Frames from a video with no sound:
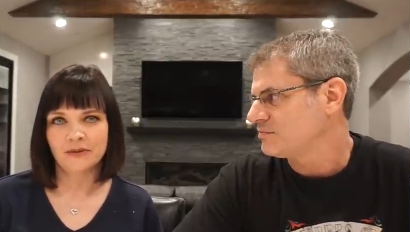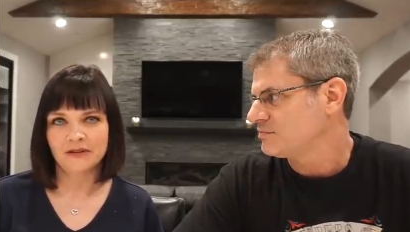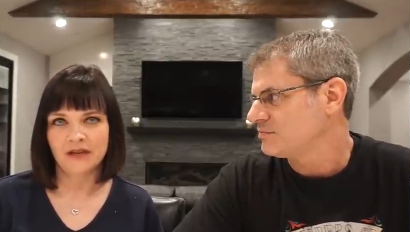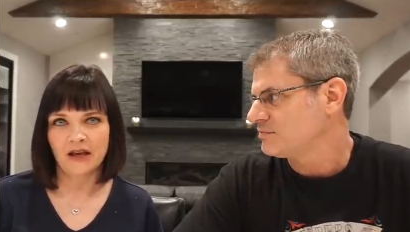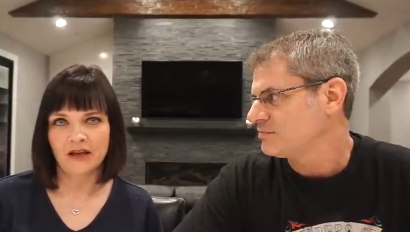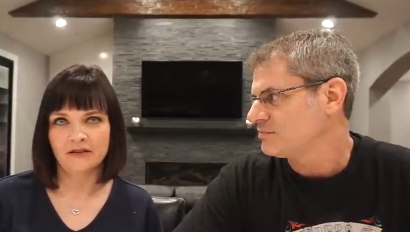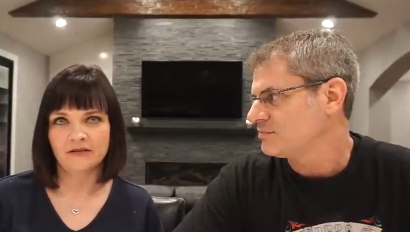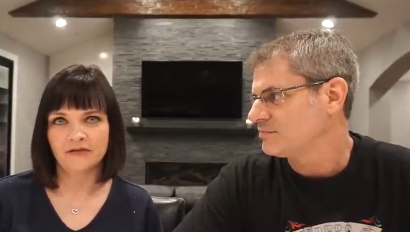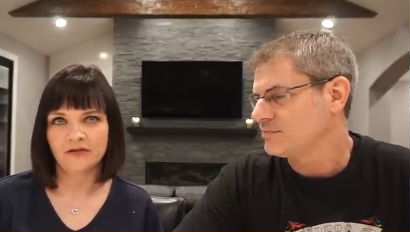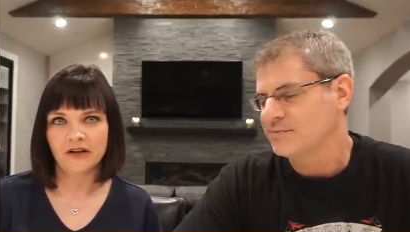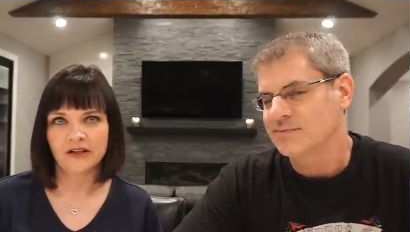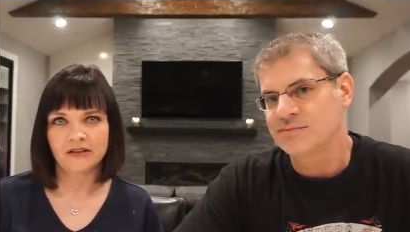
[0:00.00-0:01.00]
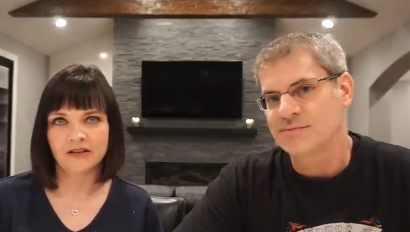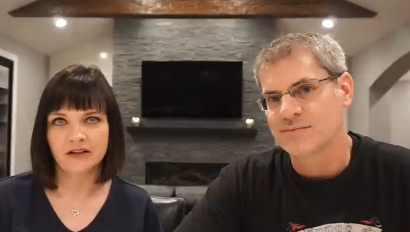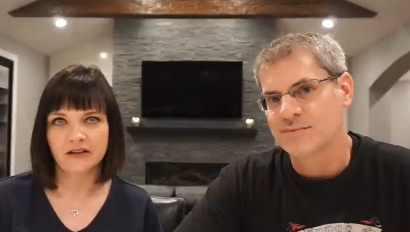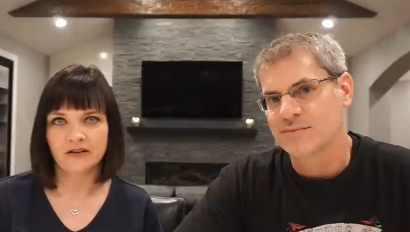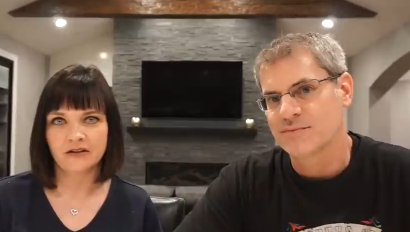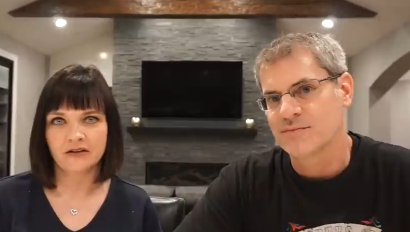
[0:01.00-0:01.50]
Speaker 1: upset,
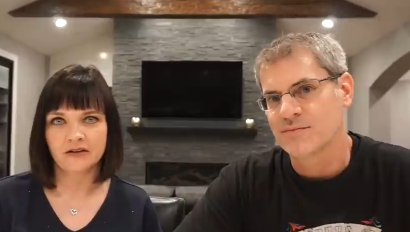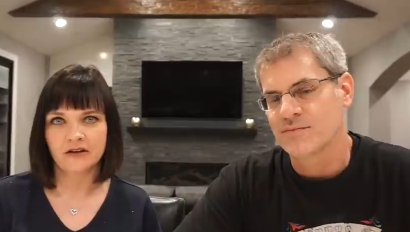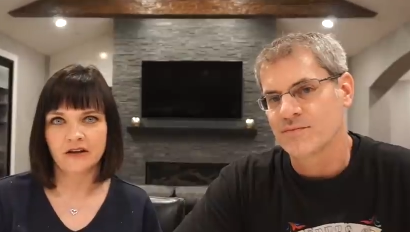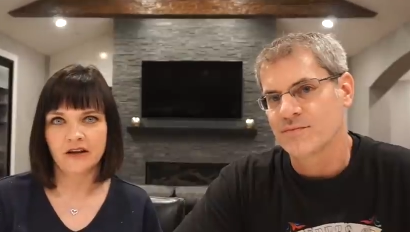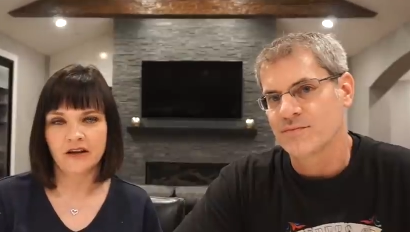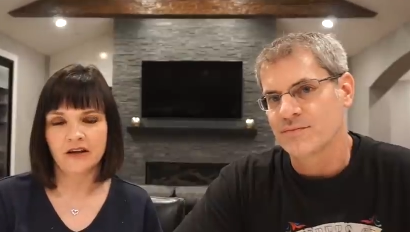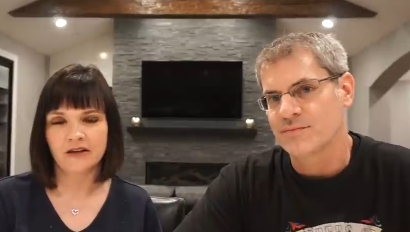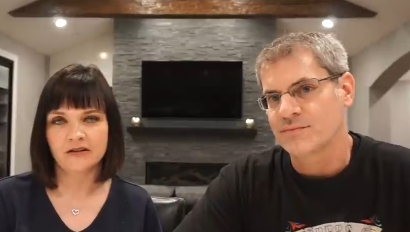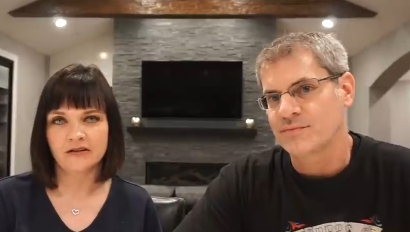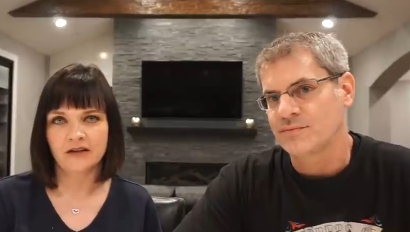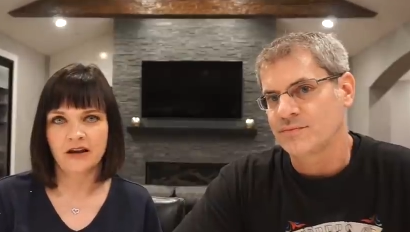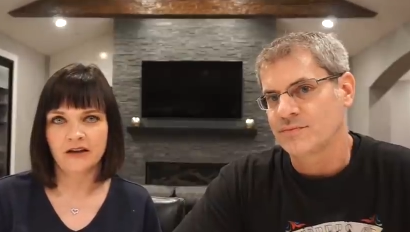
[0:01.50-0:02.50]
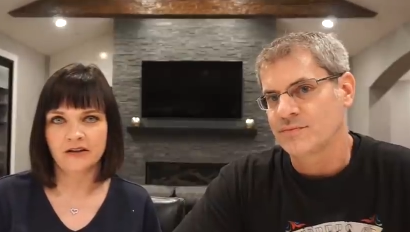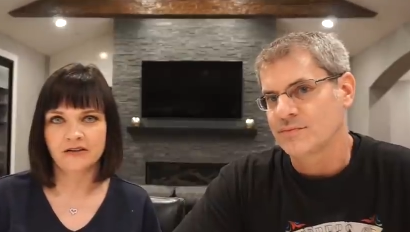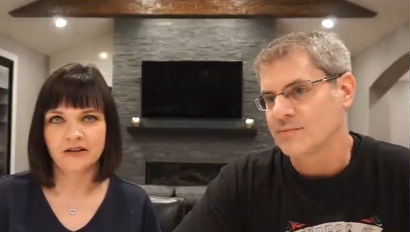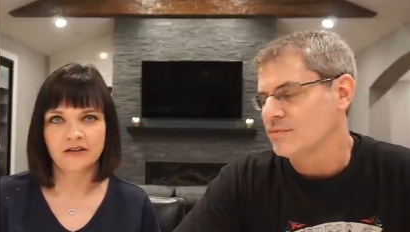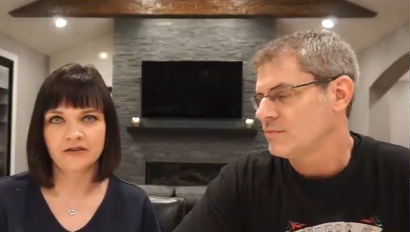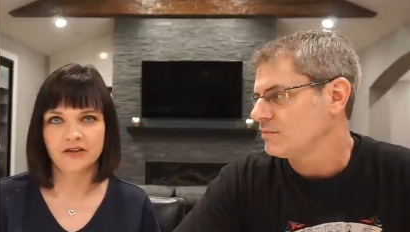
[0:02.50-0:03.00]
frantic, and I
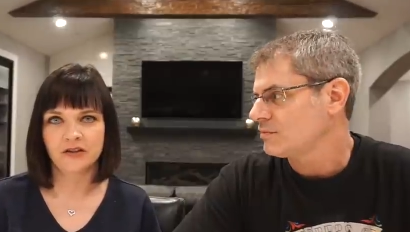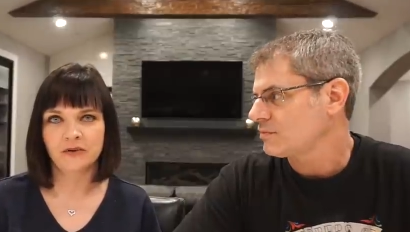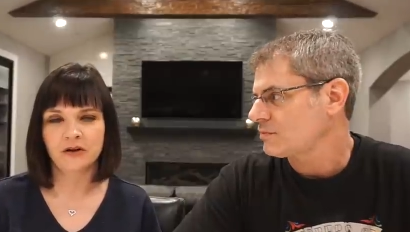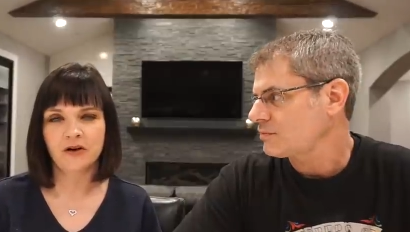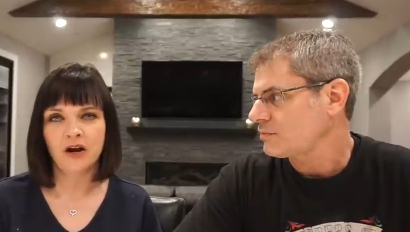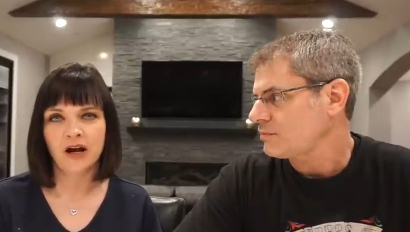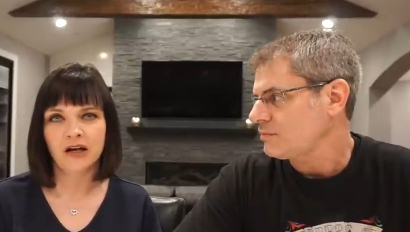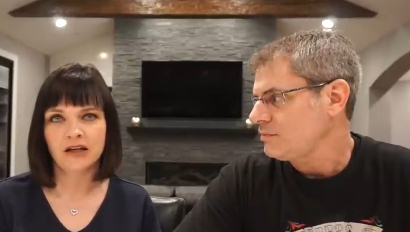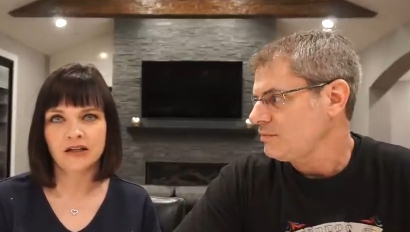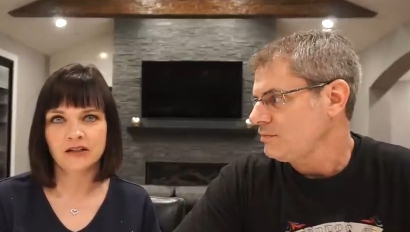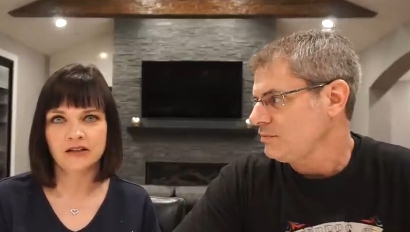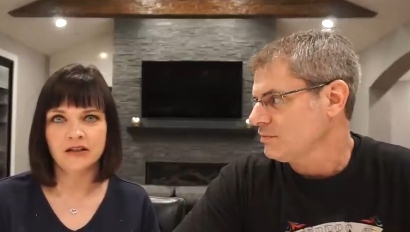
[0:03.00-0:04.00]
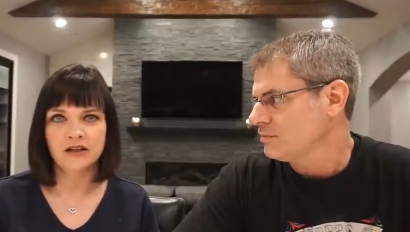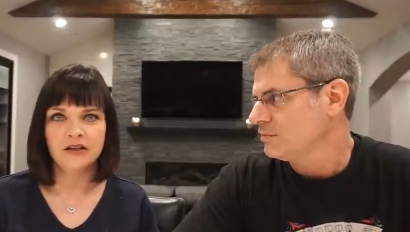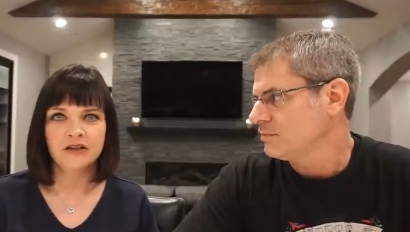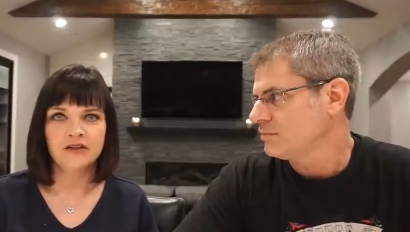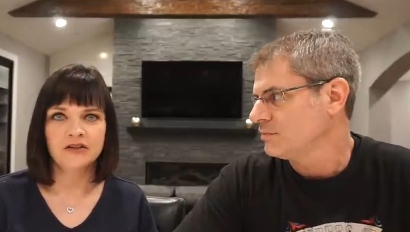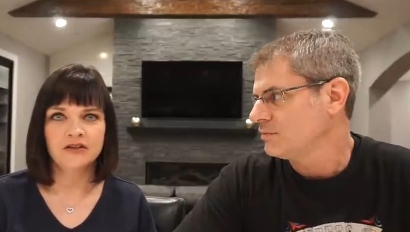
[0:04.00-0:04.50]
could tell she had been crying and
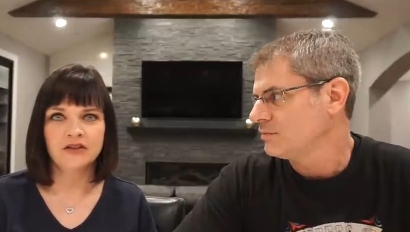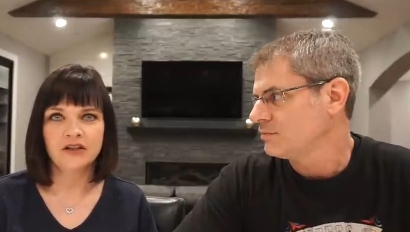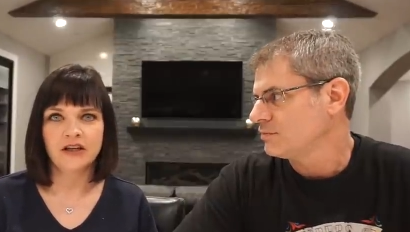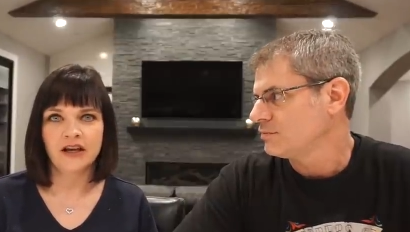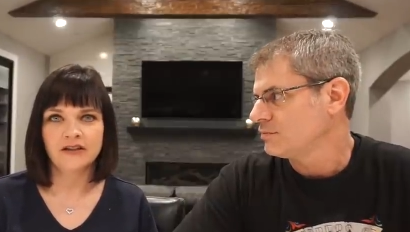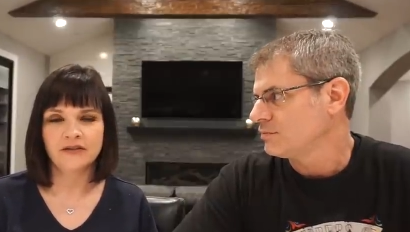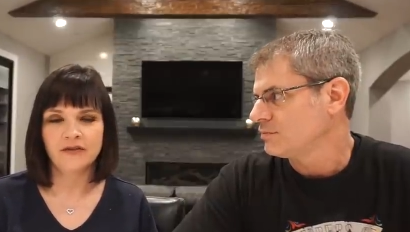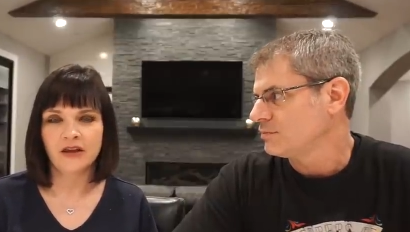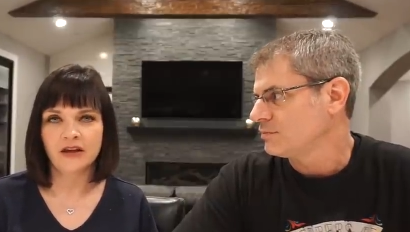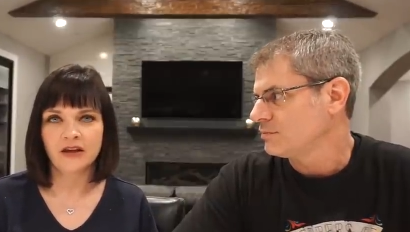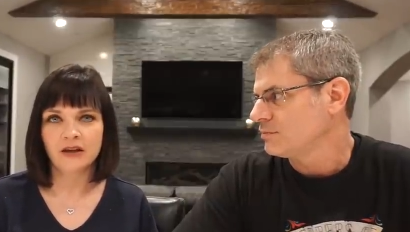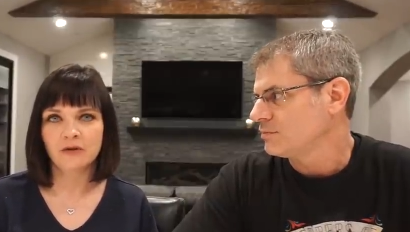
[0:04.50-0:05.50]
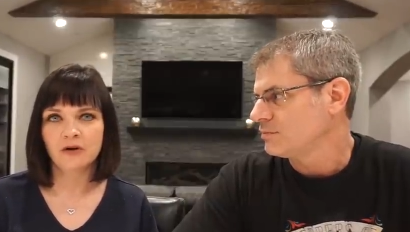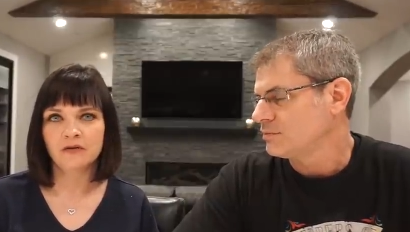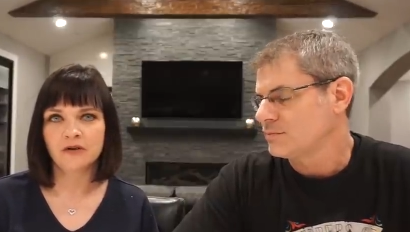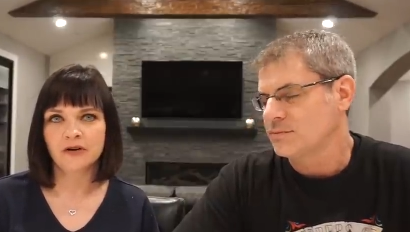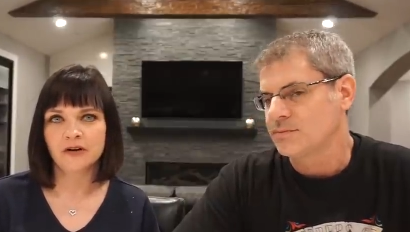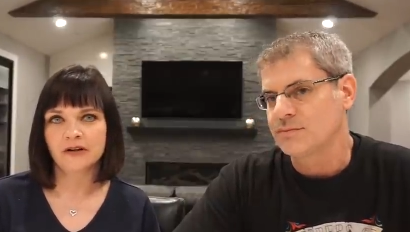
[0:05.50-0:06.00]
she asked if they could come
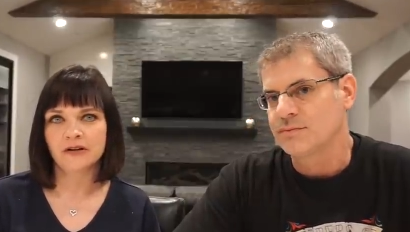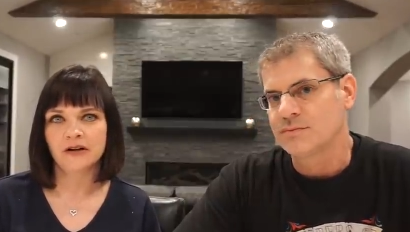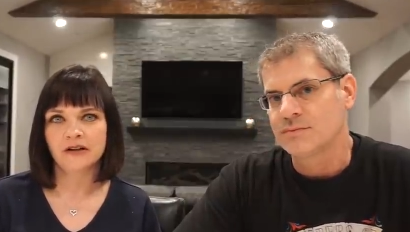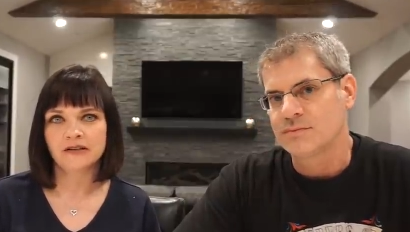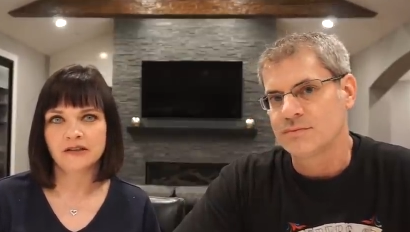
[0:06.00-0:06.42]
over and I